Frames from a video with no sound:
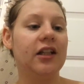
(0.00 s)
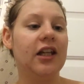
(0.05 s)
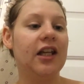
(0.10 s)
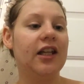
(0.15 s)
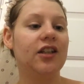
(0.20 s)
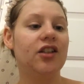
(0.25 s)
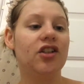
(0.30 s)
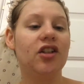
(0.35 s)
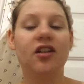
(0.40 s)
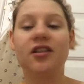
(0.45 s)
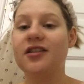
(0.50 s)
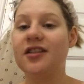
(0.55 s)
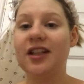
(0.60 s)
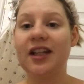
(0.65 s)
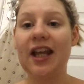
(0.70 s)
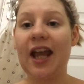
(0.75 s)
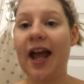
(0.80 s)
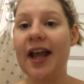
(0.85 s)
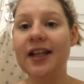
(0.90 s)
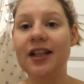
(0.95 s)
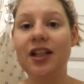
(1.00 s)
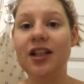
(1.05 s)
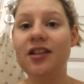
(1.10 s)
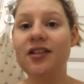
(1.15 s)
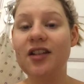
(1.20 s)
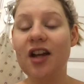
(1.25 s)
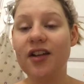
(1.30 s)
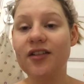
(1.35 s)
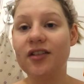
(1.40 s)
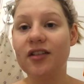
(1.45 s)
It
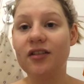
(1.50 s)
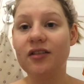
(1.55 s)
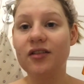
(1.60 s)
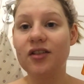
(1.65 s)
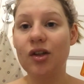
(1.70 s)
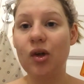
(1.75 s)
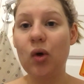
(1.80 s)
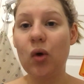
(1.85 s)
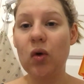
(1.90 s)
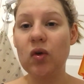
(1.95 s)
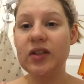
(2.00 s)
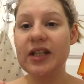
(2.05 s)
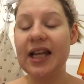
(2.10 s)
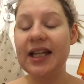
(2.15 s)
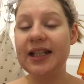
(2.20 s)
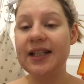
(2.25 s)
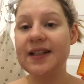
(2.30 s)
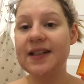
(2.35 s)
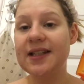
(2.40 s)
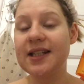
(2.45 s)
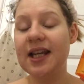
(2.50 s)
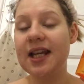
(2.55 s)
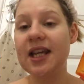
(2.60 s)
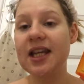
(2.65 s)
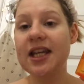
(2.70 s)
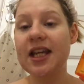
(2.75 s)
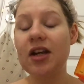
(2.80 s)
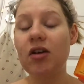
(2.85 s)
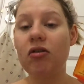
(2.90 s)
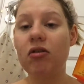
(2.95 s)
doesn't cause any
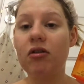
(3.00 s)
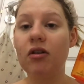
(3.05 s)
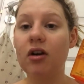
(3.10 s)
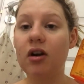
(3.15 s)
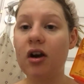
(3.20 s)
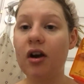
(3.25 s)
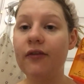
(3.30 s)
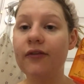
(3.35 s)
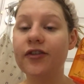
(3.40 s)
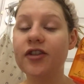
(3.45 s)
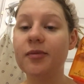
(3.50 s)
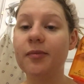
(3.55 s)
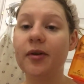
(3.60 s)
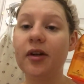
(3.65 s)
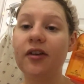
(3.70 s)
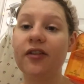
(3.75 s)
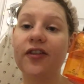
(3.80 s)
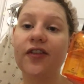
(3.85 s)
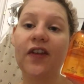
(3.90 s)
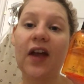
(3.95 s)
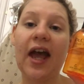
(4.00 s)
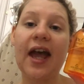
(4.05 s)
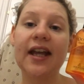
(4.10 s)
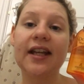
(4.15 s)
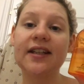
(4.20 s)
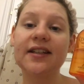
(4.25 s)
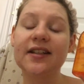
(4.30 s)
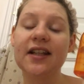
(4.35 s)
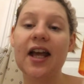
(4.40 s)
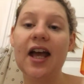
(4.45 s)
stinging or uncomfortable
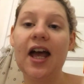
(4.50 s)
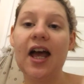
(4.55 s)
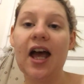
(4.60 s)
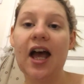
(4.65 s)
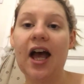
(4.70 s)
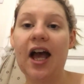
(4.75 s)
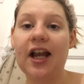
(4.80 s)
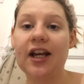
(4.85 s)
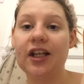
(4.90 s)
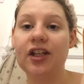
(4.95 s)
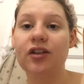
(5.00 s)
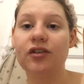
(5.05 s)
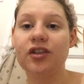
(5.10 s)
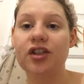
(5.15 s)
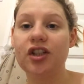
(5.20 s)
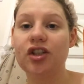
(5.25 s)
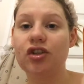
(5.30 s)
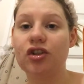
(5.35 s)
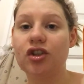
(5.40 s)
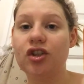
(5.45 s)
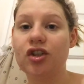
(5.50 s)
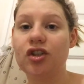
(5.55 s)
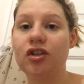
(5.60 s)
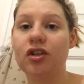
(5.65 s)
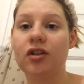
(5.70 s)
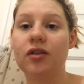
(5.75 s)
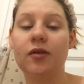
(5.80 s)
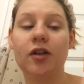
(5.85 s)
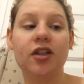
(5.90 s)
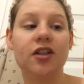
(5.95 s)
effects, and I also just
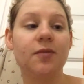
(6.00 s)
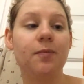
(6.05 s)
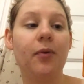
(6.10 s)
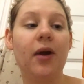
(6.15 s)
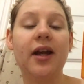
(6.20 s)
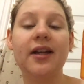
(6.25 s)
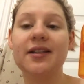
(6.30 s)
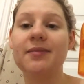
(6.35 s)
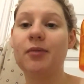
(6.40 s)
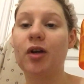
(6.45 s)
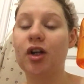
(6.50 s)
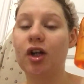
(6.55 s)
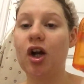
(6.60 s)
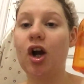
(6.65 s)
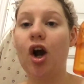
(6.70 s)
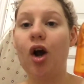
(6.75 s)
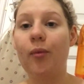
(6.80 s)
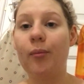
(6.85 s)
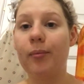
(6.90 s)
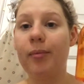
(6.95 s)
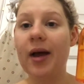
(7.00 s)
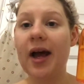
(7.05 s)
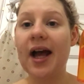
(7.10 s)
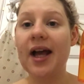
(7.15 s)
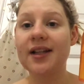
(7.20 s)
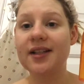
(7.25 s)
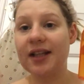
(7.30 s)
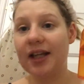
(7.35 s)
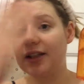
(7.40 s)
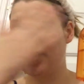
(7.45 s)
spray some on a cotton
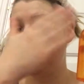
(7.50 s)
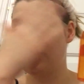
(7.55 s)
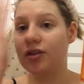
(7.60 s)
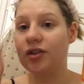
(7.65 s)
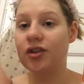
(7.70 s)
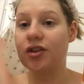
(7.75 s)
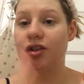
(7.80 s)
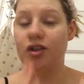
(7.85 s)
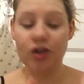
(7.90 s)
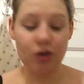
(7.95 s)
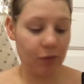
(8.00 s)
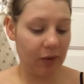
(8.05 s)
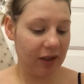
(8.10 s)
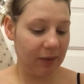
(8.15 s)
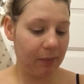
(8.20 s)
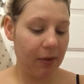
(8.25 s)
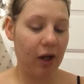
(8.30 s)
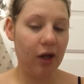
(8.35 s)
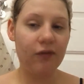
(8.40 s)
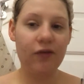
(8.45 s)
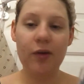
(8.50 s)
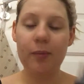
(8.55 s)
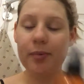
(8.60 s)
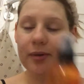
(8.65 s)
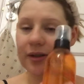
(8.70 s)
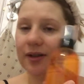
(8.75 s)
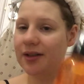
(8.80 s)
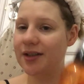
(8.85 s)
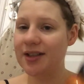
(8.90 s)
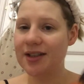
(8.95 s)
pad and just sweep over.
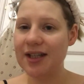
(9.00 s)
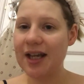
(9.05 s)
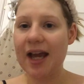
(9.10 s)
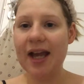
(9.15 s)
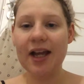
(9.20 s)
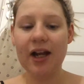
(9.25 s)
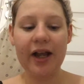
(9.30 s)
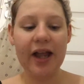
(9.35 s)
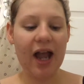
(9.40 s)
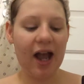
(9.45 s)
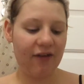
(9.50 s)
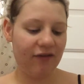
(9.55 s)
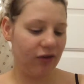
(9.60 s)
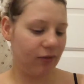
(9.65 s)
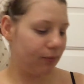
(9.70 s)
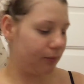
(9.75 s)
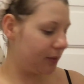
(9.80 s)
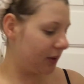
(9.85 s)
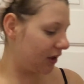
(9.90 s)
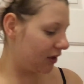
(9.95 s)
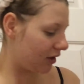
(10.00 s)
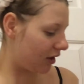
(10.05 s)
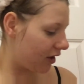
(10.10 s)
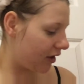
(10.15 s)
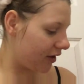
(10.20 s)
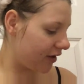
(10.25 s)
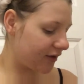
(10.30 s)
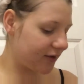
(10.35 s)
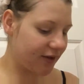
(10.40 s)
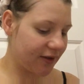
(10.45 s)
But today I haven't,
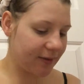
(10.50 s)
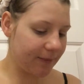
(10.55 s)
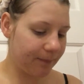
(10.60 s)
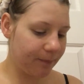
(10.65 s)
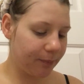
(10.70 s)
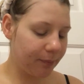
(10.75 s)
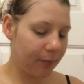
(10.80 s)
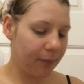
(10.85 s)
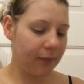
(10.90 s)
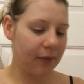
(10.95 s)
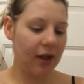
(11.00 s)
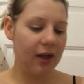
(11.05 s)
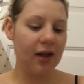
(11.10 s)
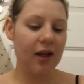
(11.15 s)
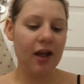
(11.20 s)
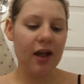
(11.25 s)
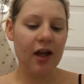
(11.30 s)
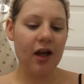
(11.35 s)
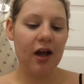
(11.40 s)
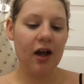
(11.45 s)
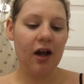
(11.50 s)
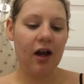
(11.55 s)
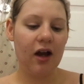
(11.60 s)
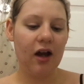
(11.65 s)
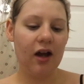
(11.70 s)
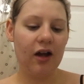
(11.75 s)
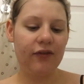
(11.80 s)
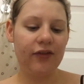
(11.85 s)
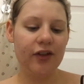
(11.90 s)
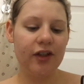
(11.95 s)
because
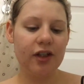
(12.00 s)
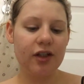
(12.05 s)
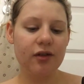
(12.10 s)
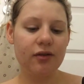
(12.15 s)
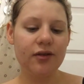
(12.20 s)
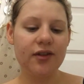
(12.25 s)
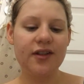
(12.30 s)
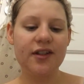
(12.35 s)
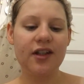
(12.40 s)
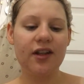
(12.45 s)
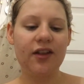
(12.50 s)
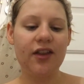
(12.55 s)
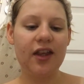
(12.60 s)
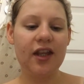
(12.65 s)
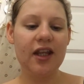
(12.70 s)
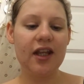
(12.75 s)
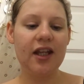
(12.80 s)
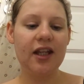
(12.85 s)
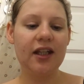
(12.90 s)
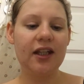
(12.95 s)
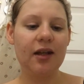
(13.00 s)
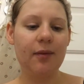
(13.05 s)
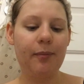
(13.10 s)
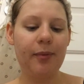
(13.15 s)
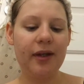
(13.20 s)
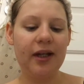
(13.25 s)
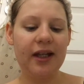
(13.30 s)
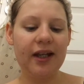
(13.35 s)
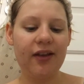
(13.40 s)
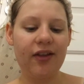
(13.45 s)
I've used the
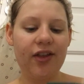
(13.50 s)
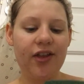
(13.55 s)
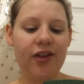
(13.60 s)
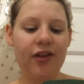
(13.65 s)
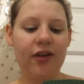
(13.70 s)
Blithe